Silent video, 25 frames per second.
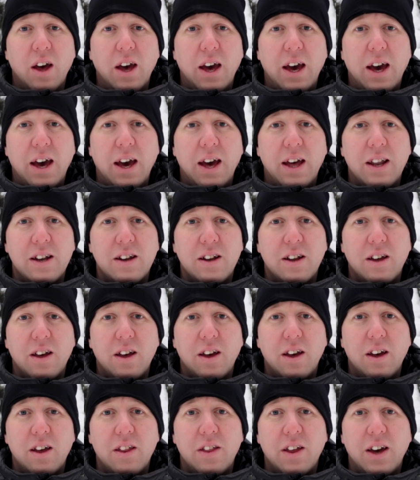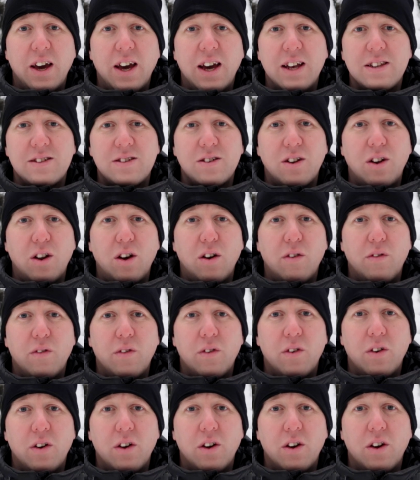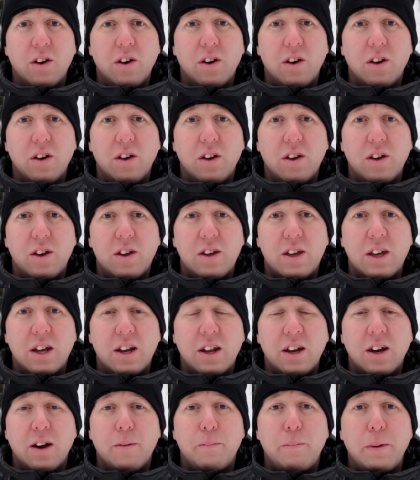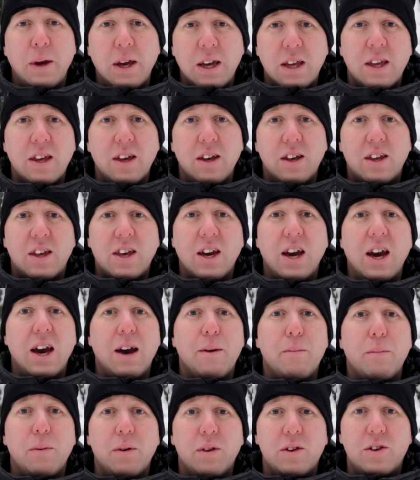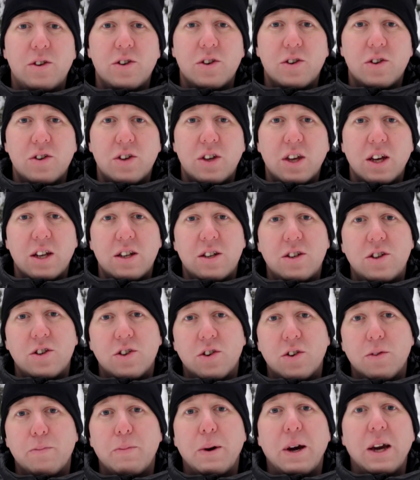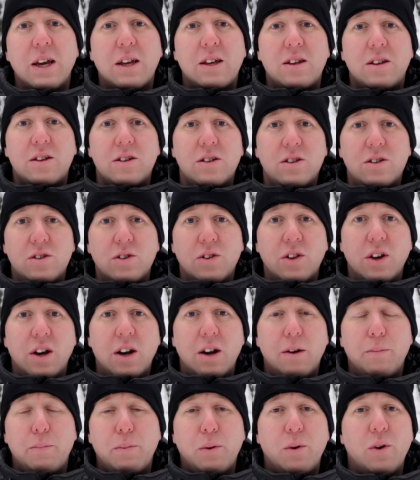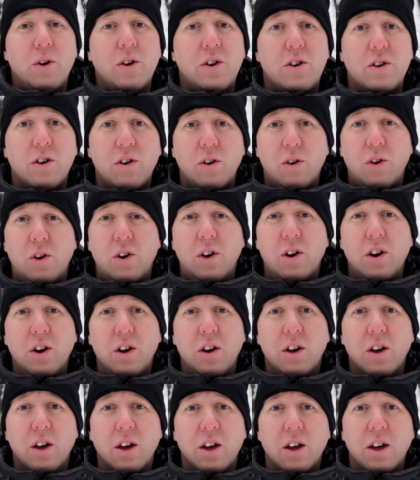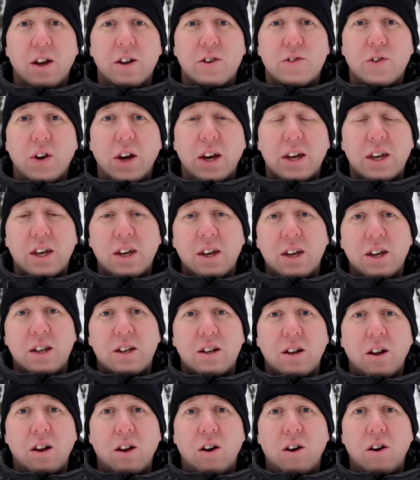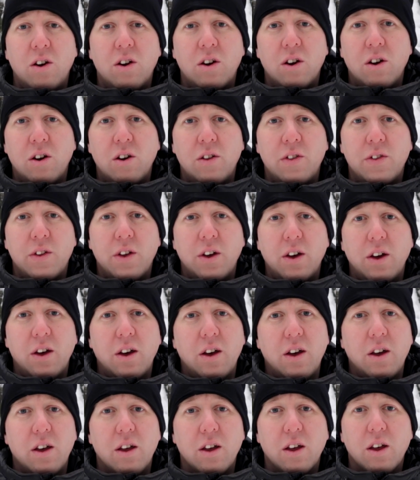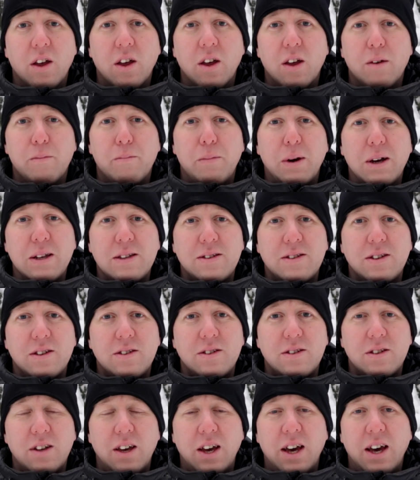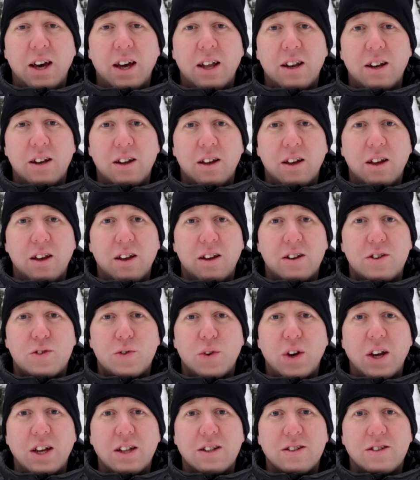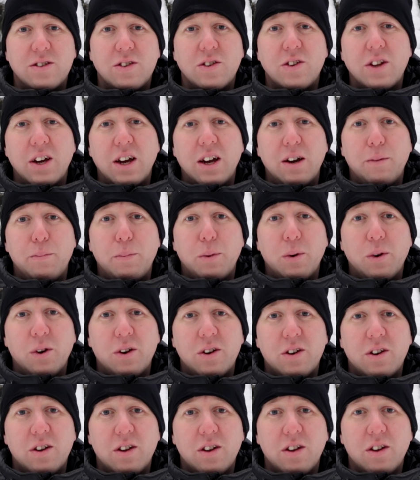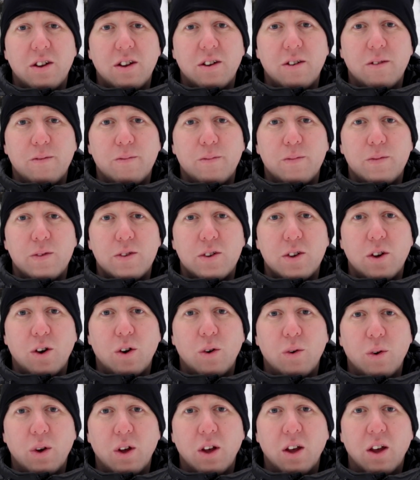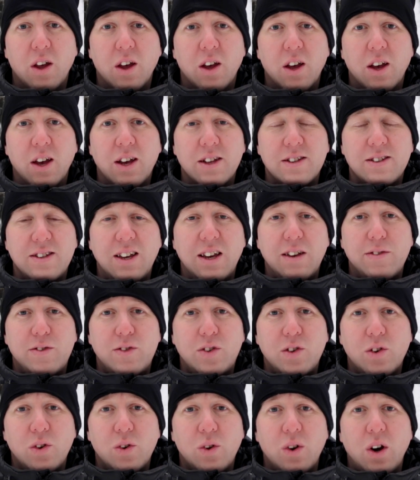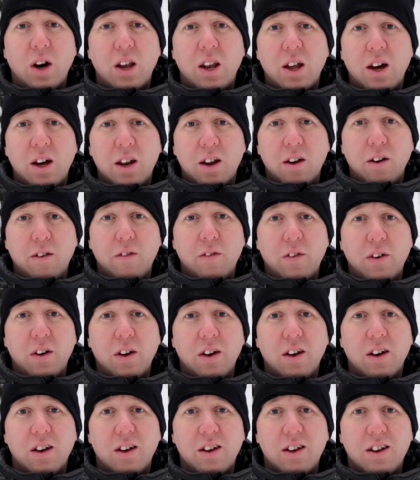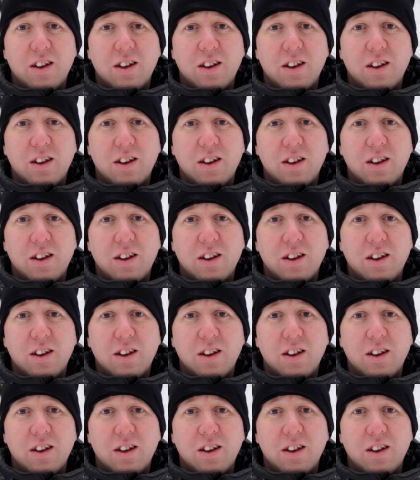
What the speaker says: and the hassle of getting a big cab to get your bike to the airport or dragging it along on the buses and trains to the airport. So saves you a lot of